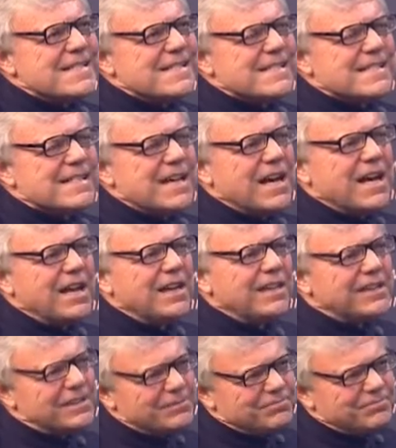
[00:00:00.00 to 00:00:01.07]
Uh,
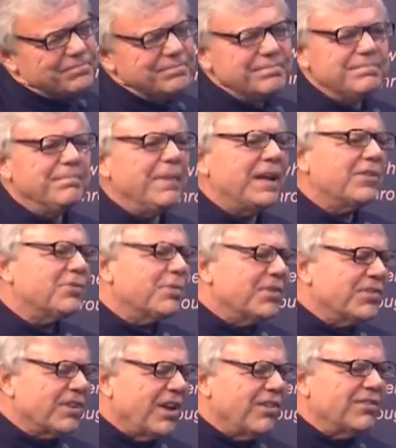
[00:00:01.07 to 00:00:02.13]
mixed
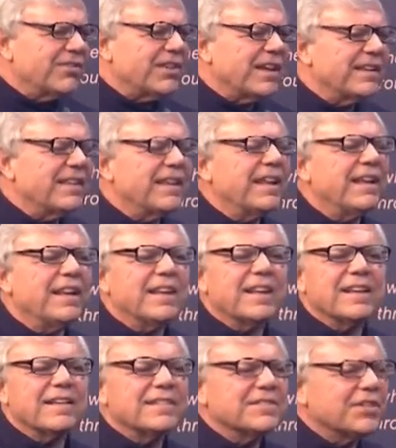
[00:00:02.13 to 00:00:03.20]
results. I think
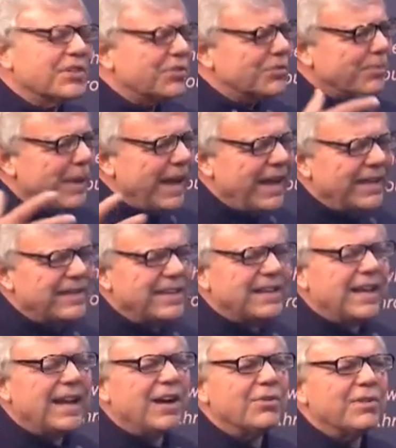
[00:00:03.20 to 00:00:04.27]
to expand it
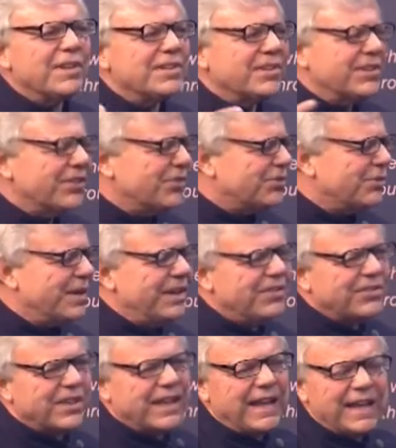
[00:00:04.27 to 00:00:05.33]
out into the
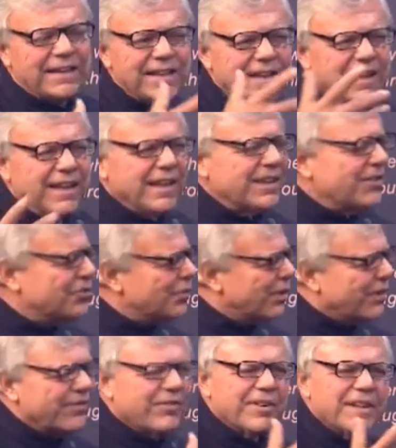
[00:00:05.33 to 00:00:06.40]
streets to get the sort
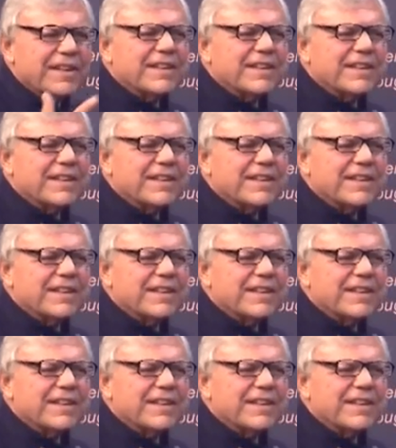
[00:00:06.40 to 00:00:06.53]
of